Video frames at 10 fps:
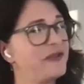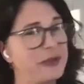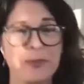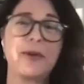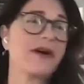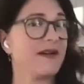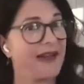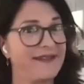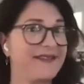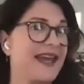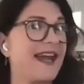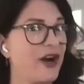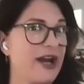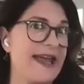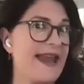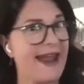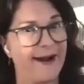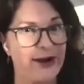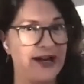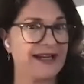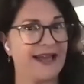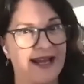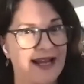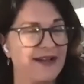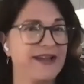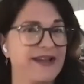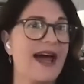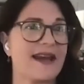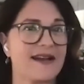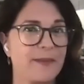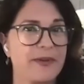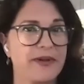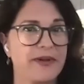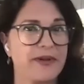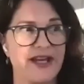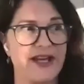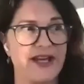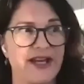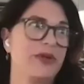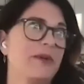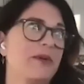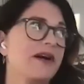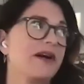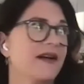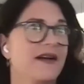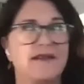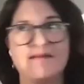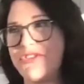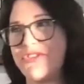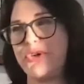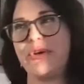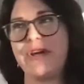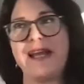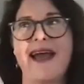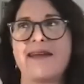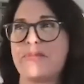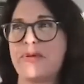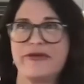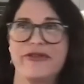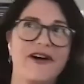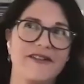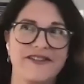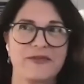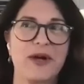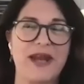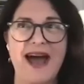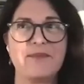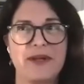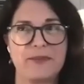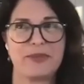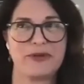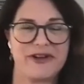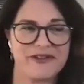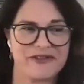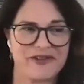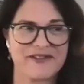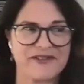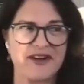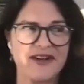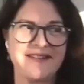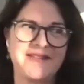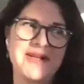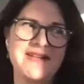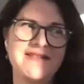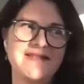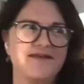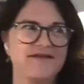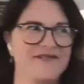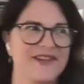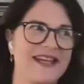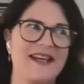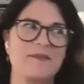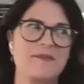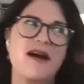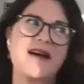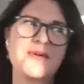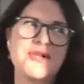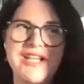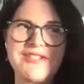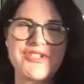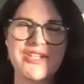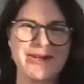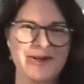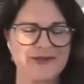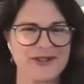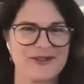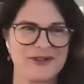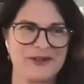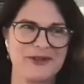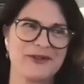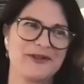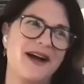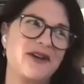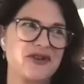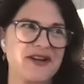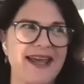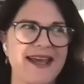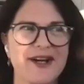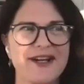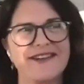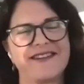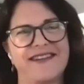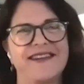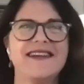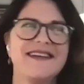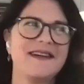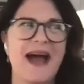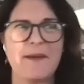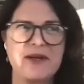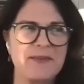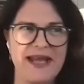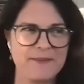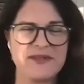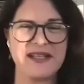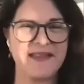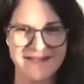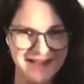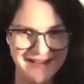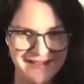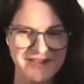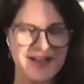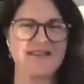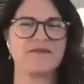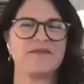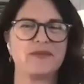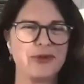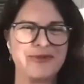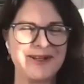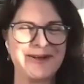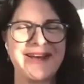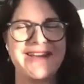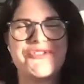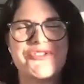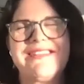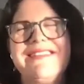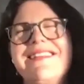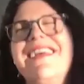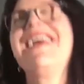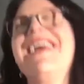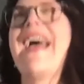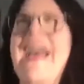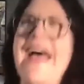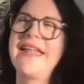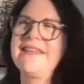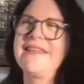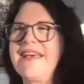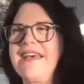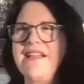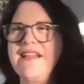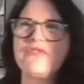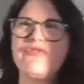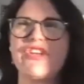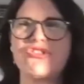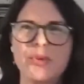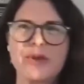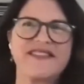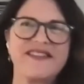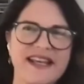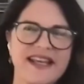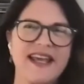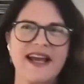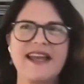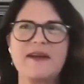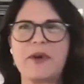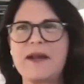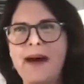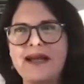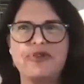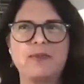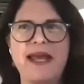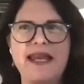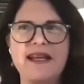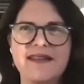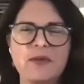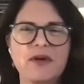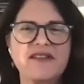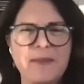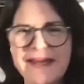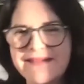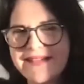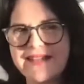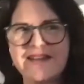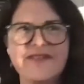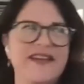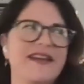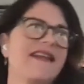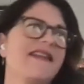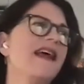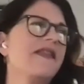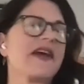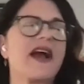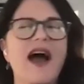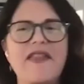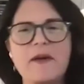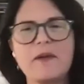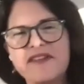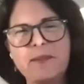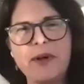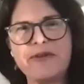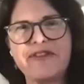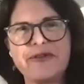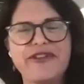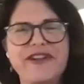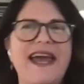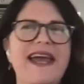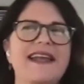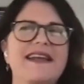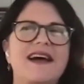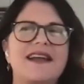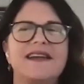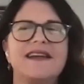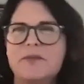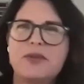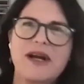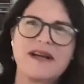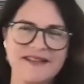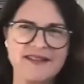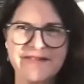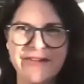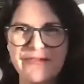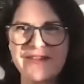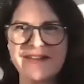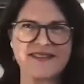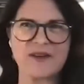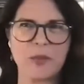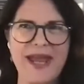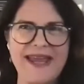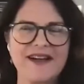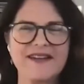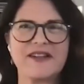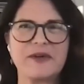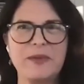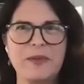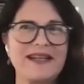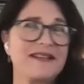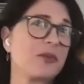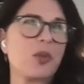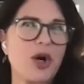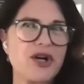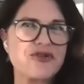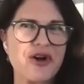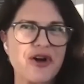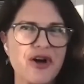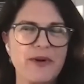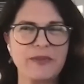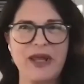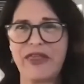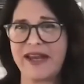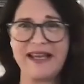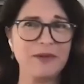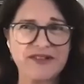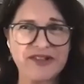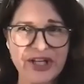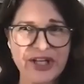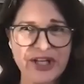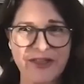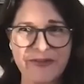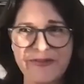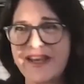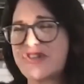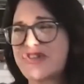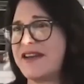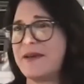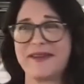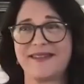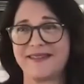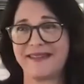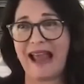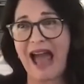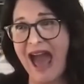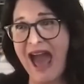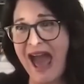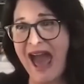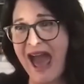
super like scary and hairy. Like I only had a couple of fish and we were uh-huh. shooting at Provence, what had been Provence restaurants when Vicky and Mark were changing it over to Hundred Acres and it happened to be empty. That's how you get movie locations. And uh, the fish were sticking. I didn't want to buy too many because they were expensive. And then the guy that was supposed to fillet it got pressed into service as a waiter. So he went into wardrobe and we thought he was going to cook the fish. And it was just like, ah!